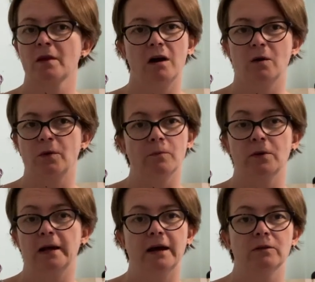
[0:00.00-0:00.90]
I won't pull
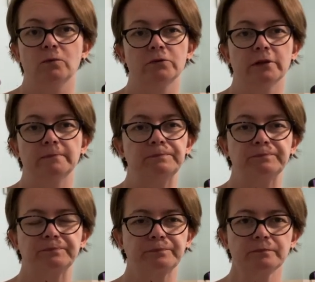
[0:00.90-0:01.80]
it out the wardrobe
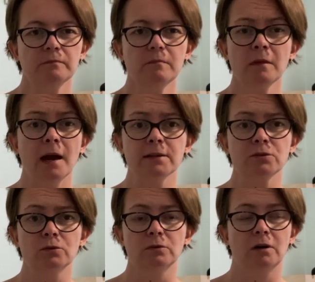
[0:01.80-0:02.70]
at
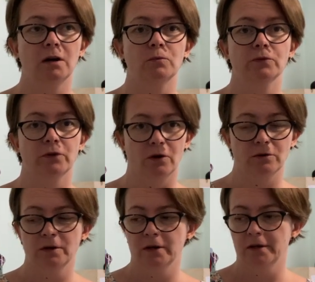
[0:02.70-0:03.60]
all. I will not,
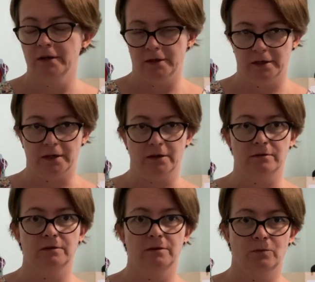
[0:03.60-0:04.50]
you know,
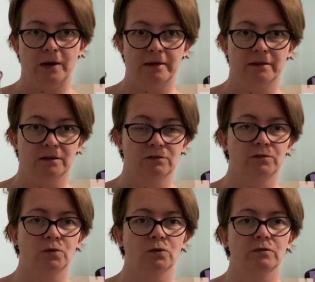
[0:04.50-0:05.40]
wear things
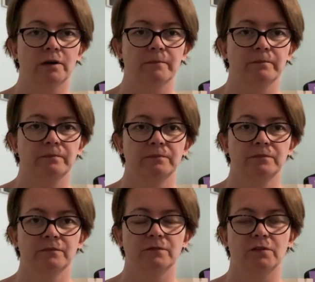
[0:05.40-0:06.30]
for um,
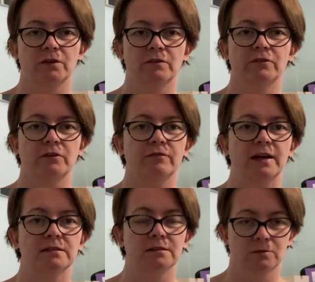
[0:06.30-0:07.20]
for, for
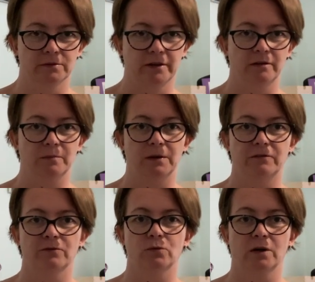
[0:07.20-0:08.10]
effect. It will totally be
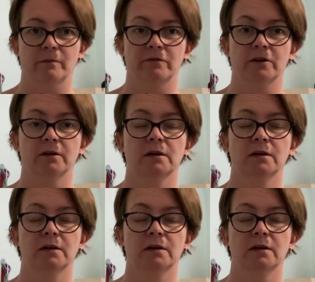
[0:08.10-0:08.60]
for comfort.